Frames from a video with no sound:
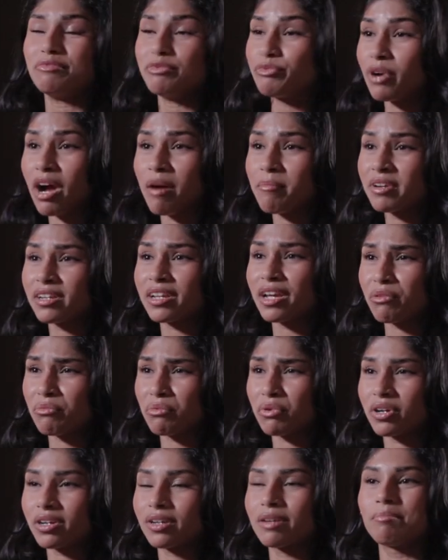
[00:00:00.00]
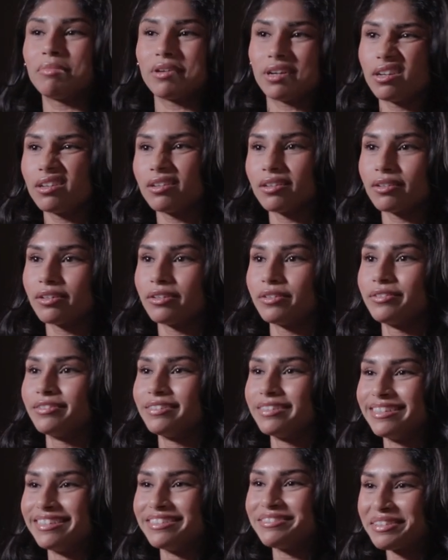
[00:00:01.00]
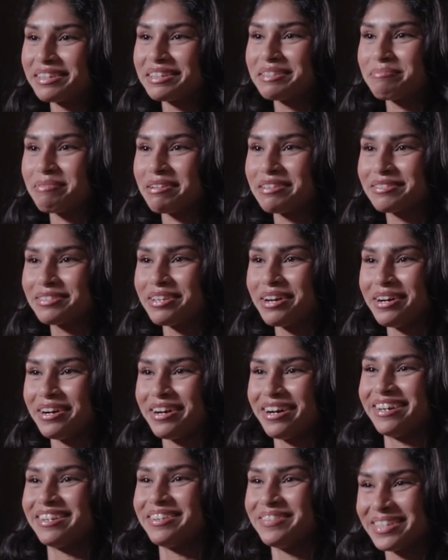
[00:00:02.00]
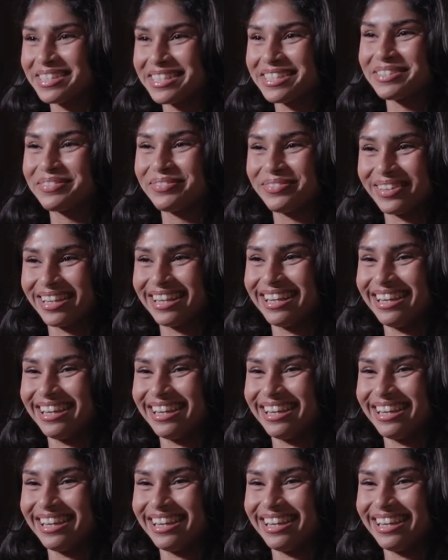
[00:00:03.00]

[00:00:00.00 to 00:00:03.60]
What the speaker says: Ramen can work, but you know, it really depends on what you feel